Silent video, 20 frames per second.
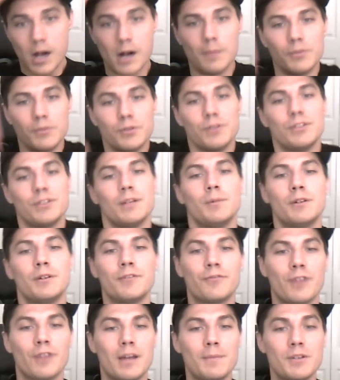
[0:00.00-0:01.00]
So he's able
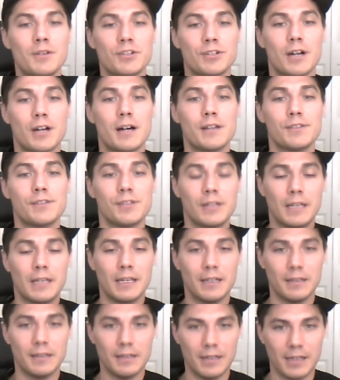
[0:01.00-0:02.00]
to frame his shots and
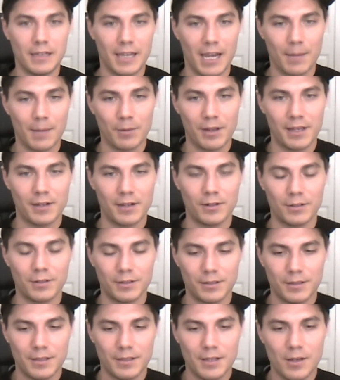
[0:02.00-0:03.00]
get a camera
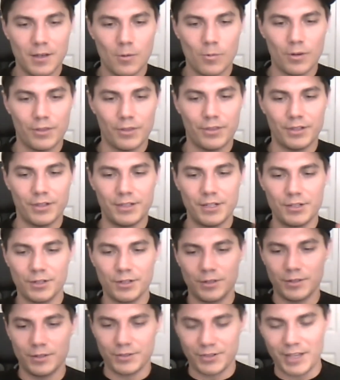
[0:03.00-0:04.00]
angle with the
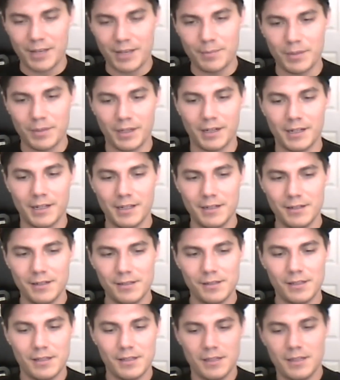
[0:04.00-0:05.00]
digital set
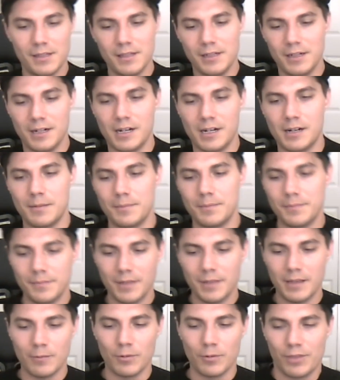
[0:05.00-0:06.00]
behind.
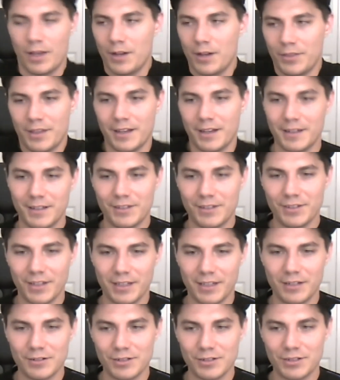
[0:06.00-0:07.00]
And without that, it's
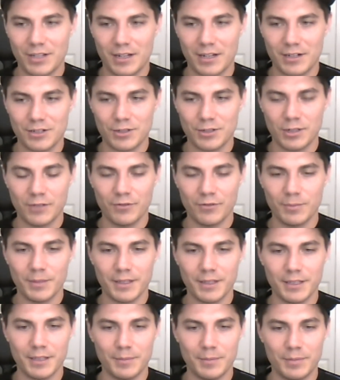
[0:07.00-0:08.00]
like you're just kind of shooting
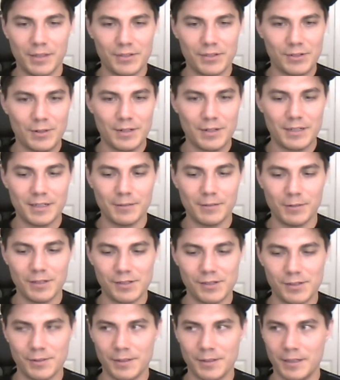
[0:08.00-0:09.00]
from the hip. He has no idea what
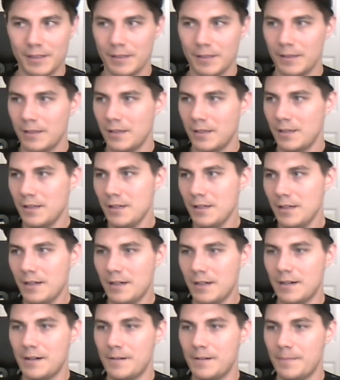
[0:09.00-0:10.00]
he's doing.
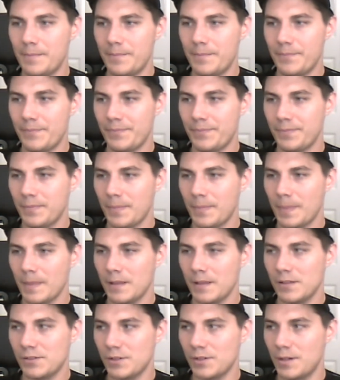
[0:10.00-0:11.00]

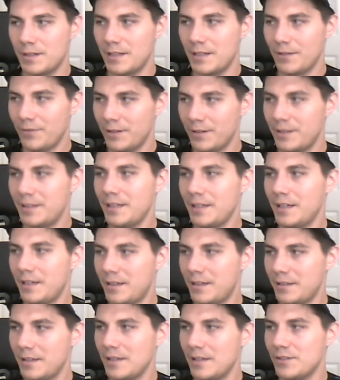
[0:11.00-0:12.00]
So I definitely
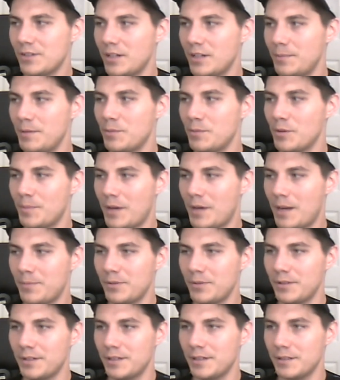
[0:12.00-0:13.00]
think it's going to be more
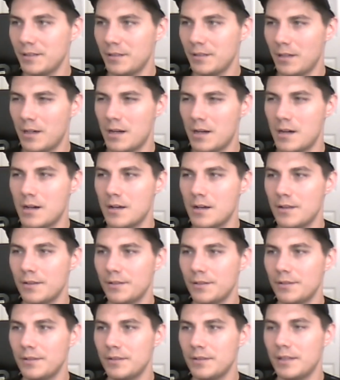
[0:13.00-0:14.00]
popular.
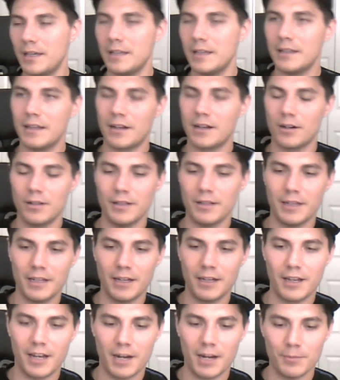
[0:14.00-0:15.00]
They call it
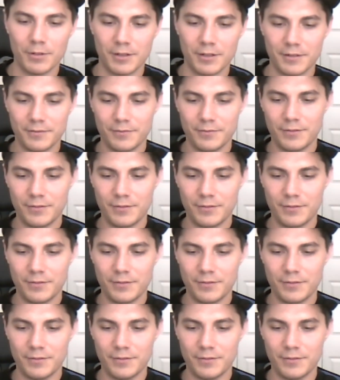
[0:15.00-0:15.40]
in-camera